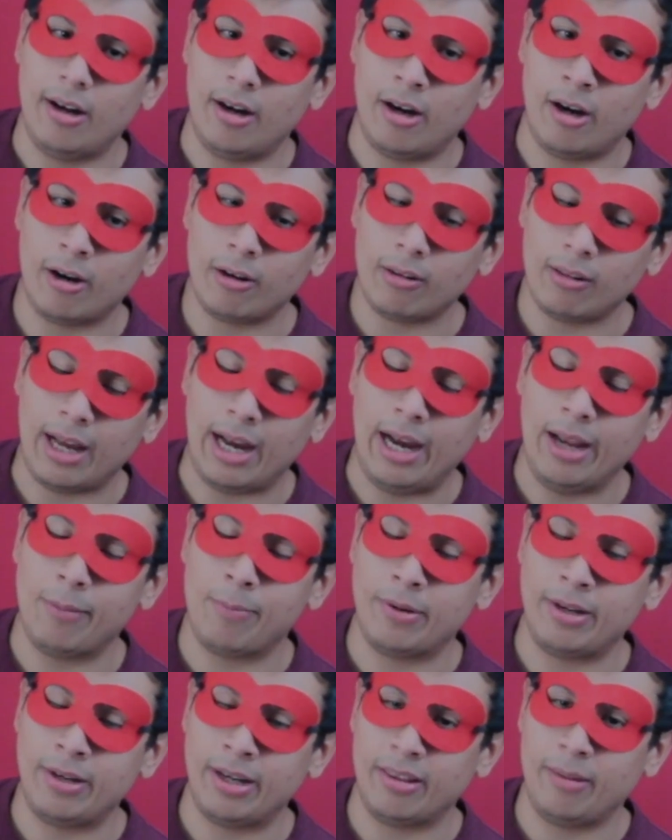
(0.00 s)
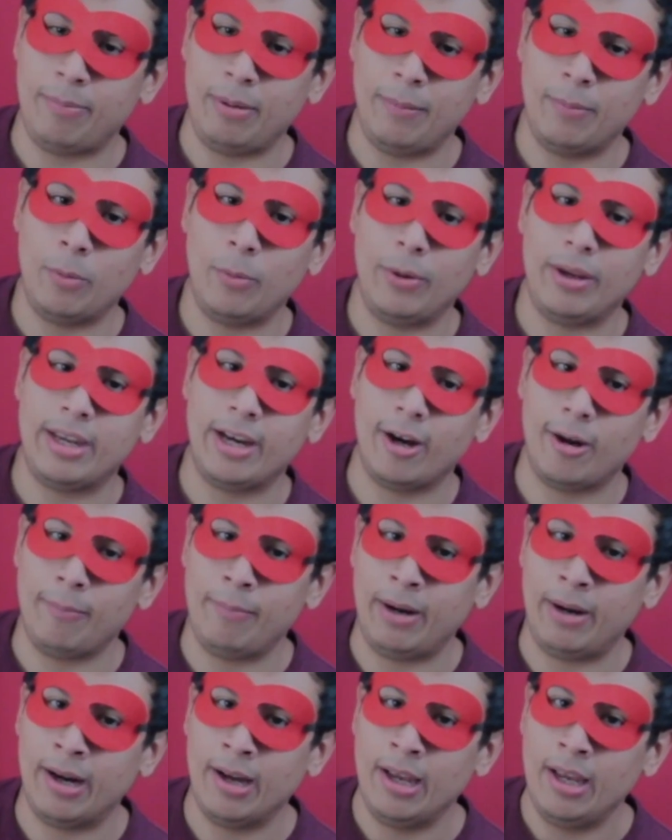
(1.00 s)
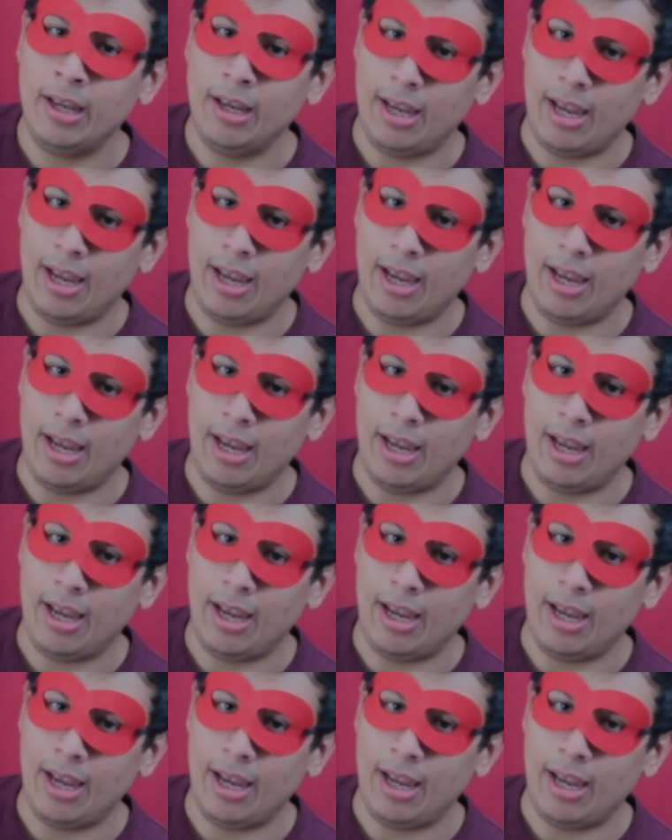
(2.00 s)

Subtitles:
our lives, protecting the people we care about,